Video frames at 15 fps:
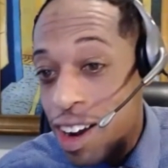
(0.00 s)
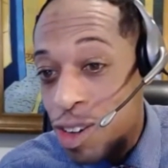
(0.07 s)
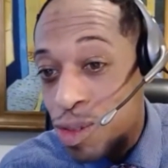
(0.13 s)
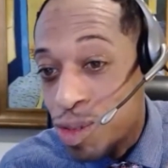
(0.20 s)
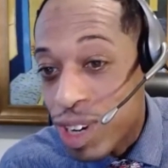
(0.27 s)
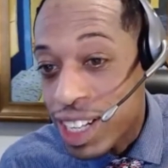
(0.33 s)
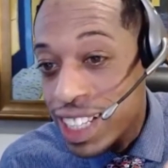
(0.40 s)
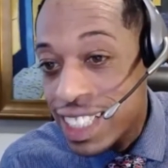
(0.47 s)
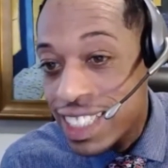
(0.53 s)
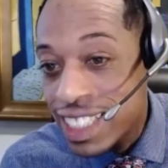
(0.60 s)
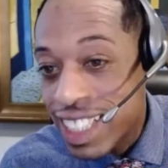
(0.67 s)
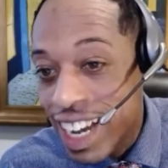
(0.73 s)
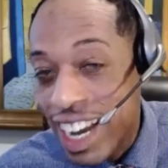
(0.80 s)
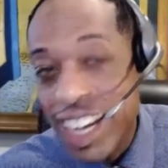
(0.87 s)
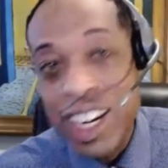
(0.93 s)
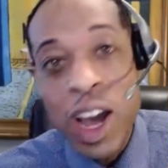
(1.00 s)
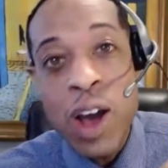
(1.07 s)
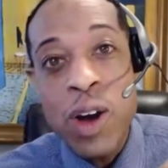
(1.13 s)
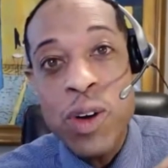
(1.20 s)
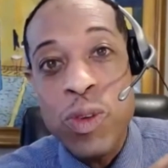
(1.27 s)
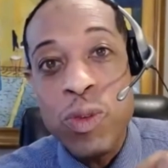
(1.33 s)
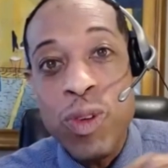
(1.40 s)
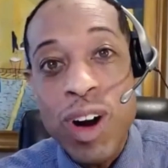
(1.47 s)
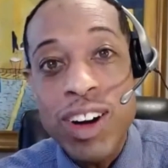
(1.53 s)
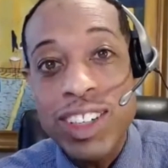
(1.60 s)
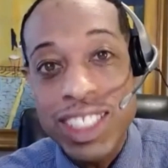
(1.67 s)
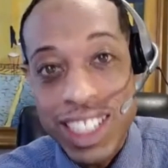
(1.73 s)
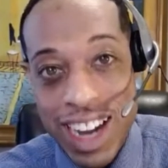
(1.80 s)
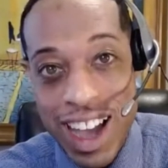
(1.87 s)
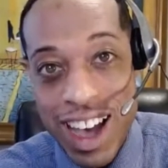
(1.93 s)
real estate
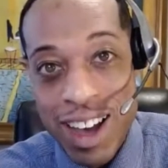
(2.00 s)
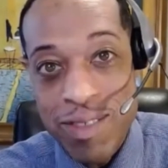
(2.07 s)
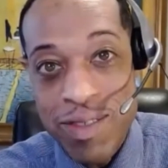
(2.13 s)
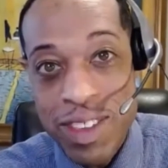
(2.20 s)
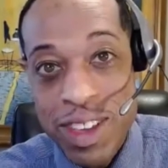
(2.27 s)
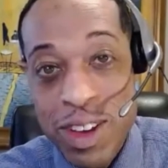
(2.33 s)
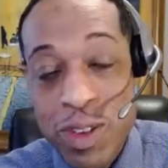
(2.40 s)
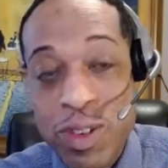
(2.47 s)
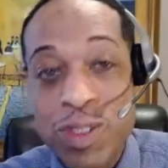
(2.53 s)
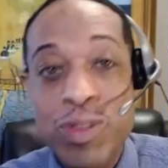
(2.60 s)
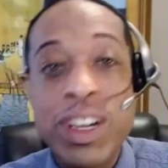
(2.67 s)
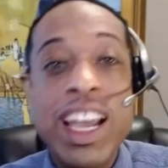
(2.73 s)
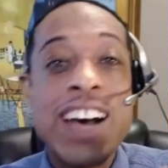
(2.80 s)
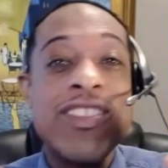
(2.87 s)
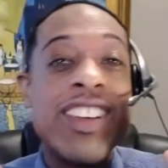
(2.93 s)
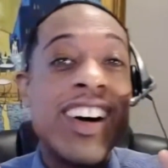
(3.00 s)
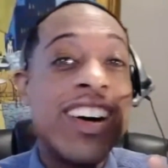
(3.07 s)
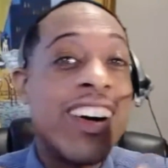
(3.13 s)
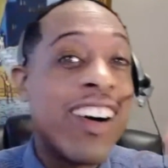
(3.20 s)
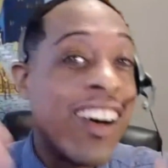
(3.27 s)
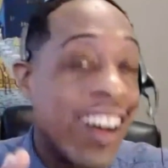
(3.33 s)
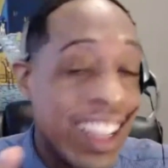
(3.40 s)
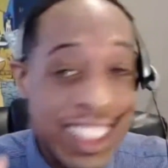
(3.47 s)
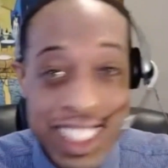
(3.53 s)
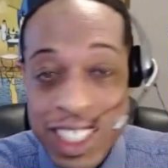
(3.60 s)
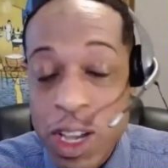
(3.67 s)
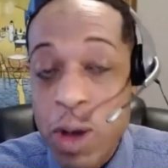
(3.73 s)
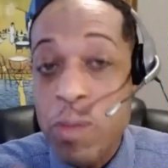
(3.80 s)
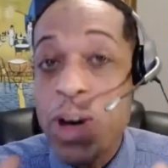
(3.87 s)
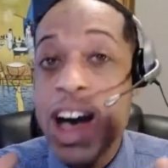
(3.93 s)
workshop. We have an
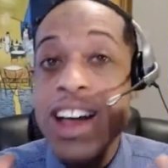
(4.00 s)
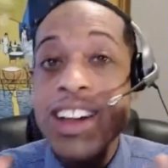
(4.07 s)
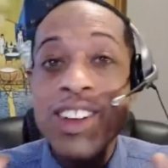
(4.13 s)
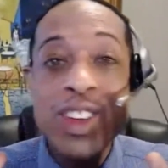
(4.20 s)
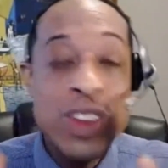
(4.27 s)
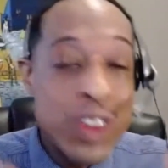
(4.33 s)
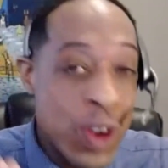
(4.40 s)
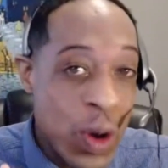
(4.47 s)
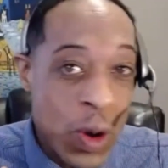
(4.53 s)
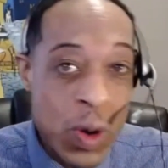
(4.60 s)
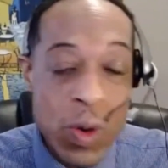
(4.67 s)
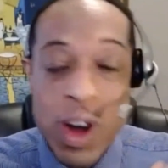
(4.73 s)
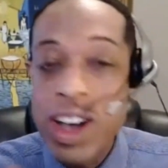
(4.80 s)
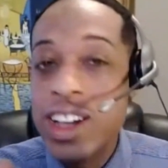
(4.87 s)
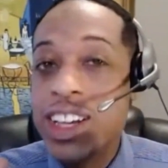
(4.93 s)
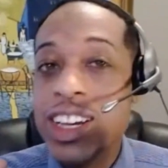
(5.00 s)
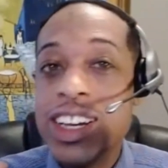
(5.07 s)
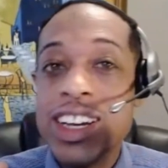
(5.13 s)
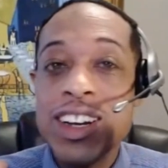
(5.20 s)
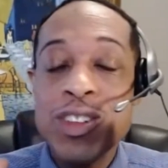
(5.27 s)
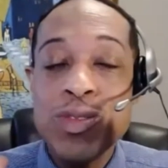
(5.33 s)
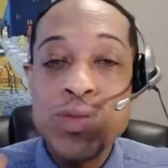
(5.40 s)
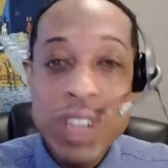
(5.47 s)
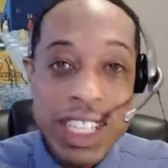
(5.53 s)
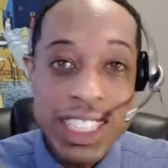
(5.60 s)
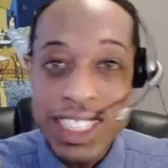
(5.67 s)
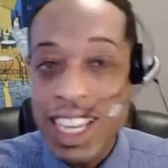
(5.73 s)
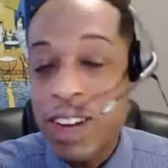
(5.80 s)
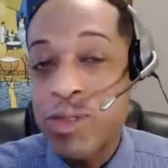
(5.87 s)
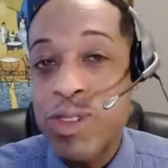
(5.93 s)
awesome new real
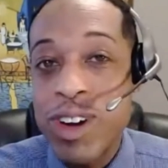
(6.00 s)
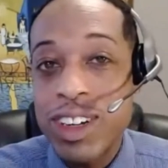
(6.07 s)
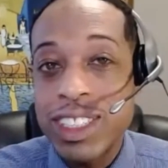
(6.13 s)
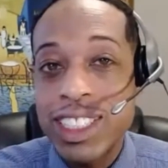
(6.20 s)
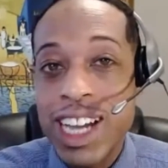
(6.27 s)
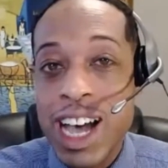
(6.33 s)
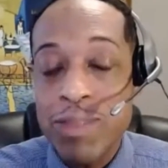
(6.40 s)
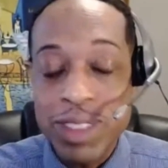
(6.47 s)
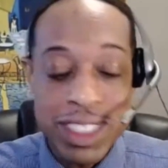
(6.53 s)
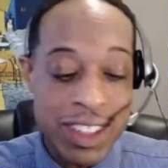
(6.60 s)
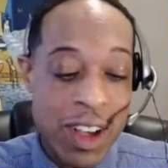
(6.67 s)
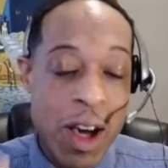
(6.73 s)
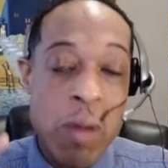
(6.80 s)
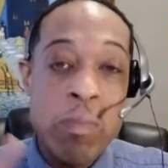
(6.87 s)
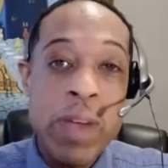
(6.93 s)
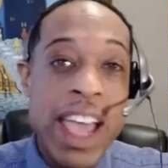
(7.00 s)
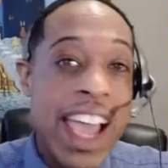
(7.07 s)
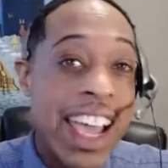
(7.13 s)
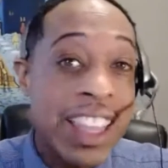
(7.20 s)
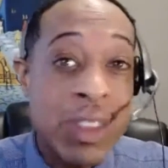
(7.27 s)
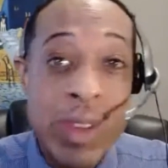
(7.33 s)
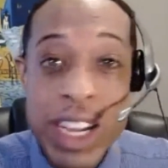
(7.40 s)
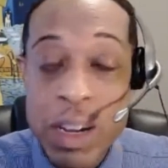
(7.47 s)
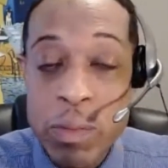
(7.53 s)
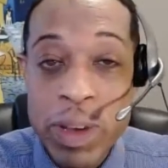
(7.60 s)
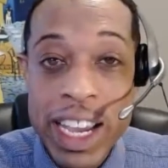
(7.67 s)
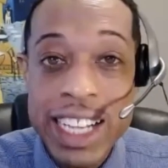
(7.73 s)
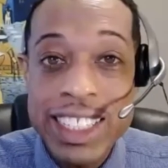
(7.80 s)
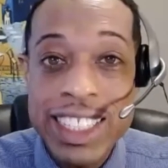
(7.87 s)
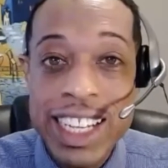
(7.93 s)
estate workshop. It's called Pathway to
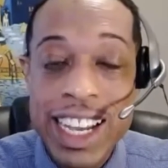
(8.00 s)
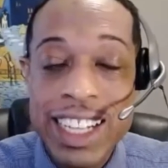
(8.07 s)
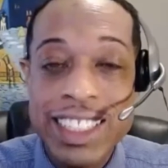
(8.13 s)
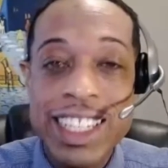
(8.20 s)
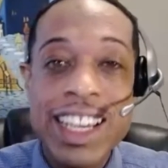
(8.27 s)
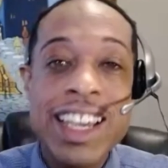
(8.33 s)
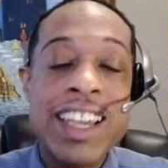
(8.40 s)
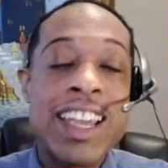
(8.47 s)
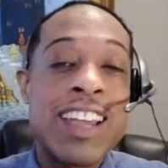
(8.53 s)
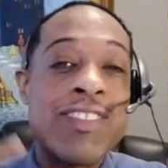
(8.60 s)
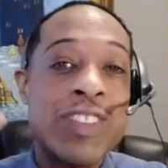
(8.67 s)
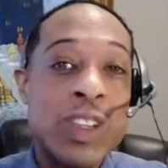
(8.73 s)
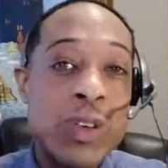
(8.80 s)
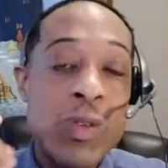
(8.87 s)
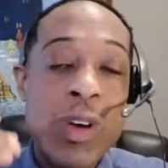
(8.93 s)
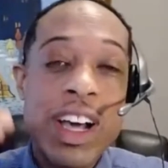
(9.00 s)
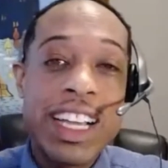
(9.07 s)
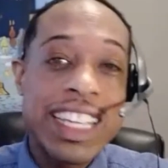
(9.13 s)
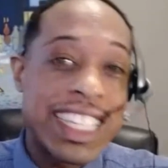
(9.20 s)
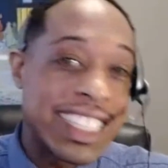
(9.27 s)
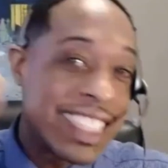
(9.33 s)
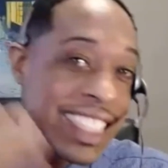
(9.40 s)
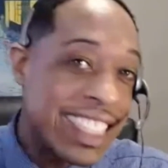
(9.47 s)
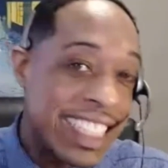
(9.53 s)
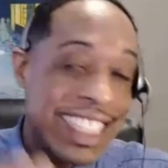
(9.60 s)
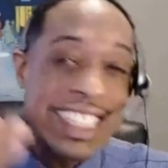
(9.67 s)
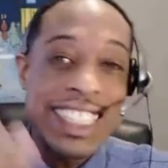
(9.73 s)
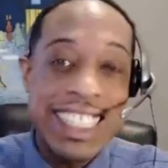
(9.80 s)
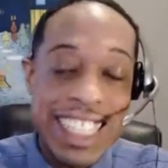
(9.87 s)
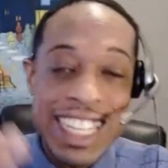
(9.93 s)
Paychecks. If you want
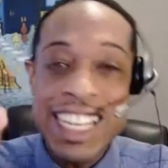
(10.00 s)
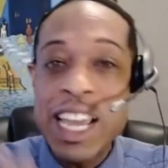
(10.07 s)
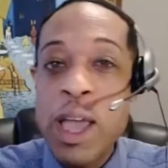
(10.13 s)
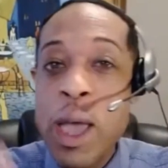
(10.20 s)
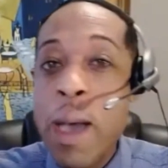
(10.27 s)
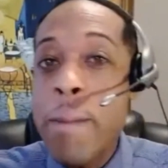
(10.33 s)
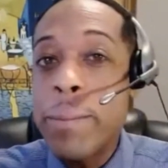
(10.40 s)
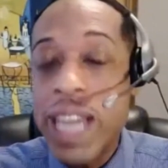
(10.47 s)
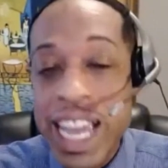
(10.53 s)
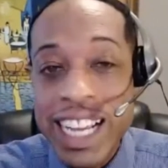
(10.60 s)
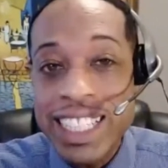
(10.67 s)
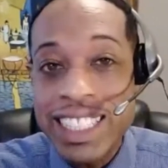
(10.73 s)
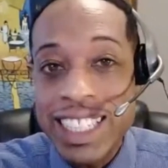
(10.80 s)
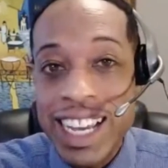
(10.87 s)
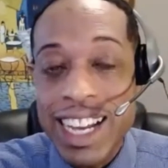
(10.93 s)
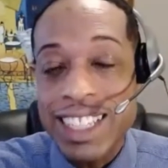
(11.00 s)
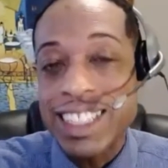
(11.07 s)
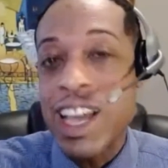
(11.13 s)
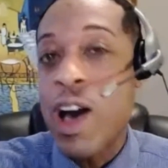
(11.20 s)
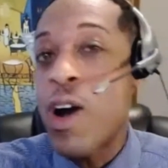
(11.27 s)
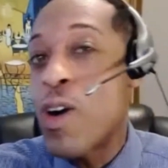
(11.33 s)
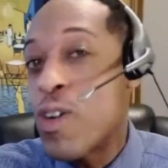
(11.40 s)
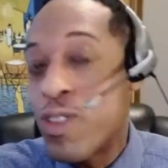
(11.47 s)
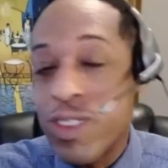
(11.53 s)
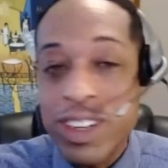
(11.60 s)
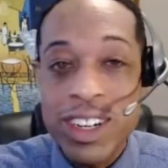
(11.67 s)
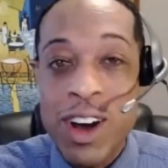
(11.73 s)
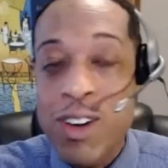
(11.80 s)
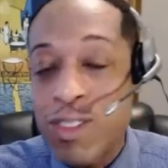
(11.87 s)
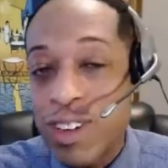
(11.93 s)
consistent paychecks over
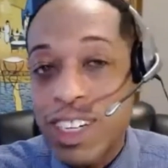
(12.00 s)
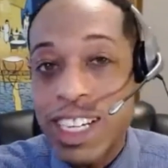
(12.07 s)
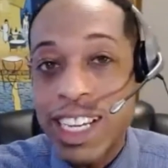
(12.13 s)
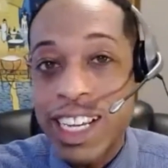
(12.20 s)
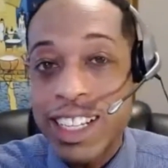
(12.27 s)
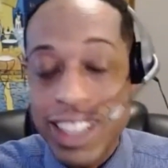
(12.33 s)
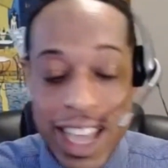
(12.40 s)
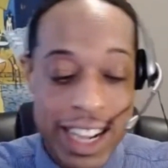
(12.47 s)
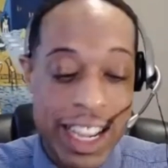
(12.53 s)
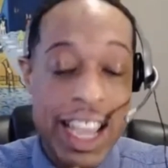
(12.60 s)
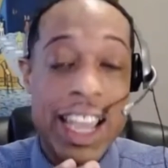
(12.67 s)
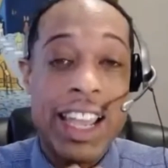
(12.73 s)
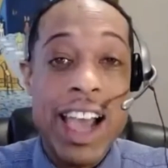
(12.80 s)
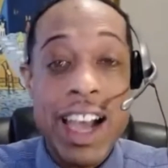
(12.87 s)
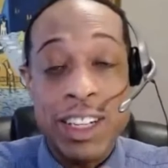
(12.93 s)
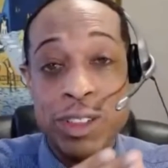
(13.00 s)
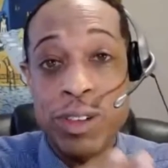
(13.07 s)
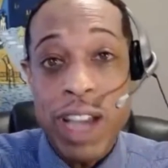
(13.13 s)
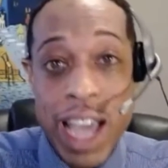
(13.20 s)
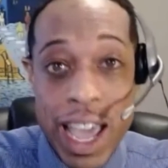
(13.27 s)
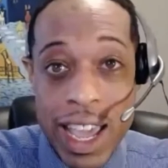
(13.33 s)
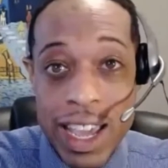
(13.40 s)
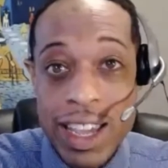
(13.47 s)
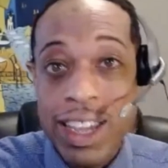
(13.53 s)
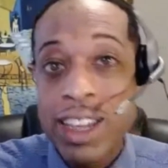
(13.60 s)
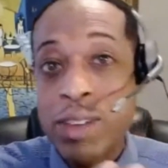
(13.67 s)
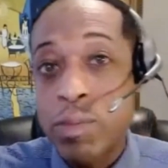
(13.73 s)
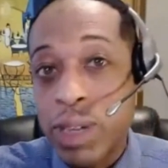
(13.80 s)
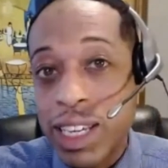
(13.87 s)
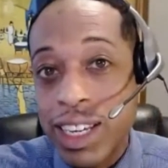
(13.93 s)
and over again, like, hey, I do A,
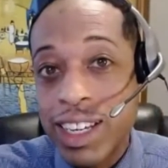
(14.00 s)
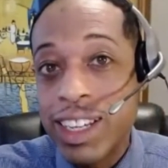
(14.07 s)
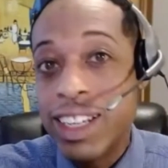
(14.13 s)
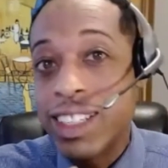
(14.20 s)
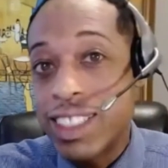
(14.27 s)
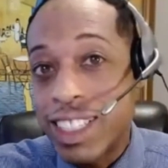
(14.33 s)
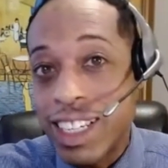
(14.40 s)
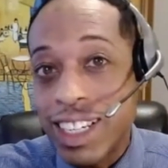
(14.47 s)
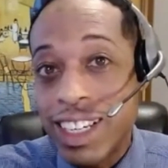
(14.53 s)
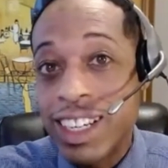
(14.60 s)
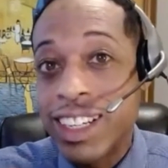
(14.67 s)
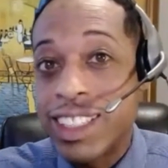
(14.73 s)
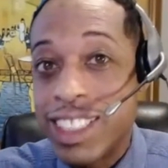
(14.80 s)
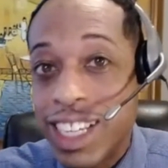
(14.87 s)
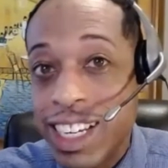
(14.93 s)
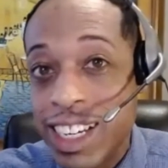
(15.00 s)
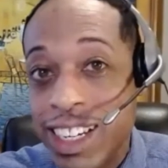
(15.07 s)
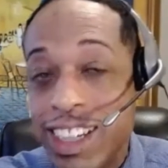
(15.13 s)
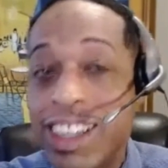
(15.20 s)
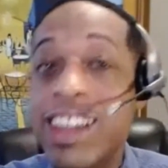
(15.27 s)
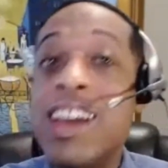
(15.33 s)
B, C, D,